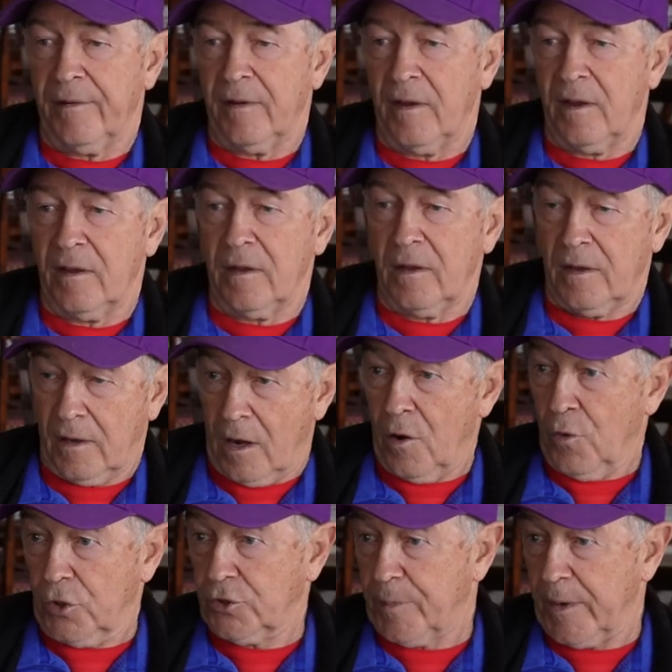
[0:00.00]
I, I
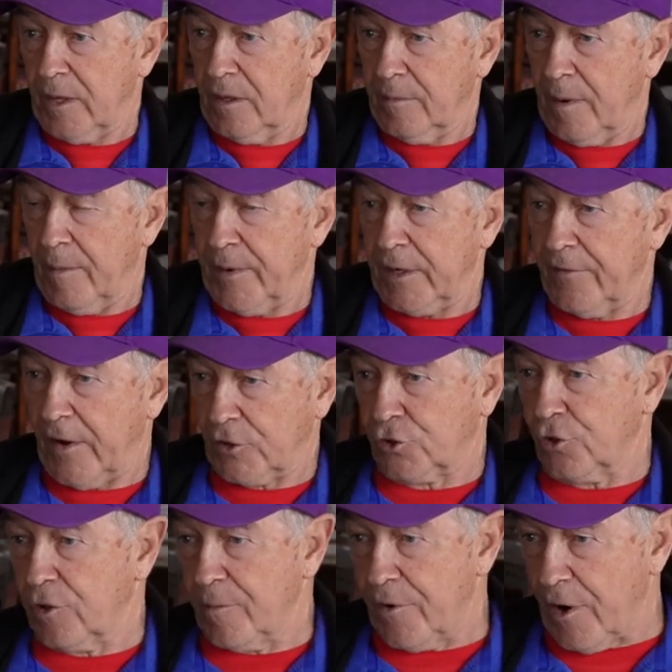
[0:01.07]
was pale. I mean, if I stood
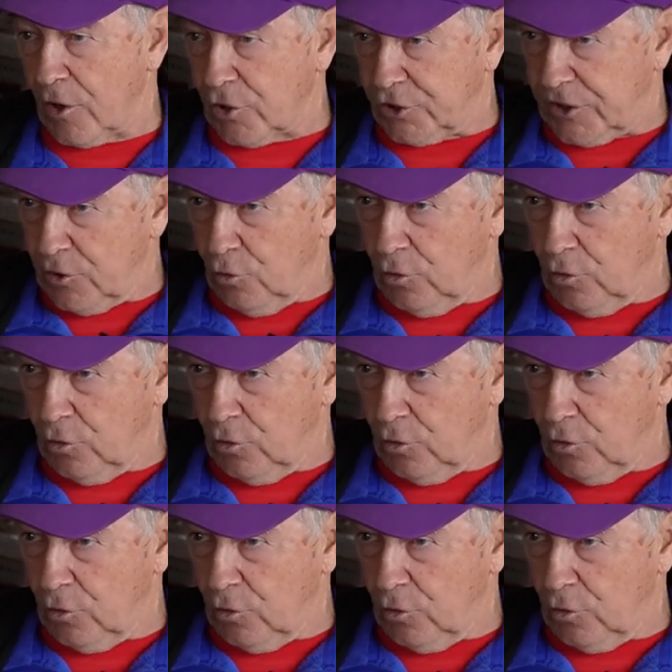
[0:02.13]
in the mirror, I could see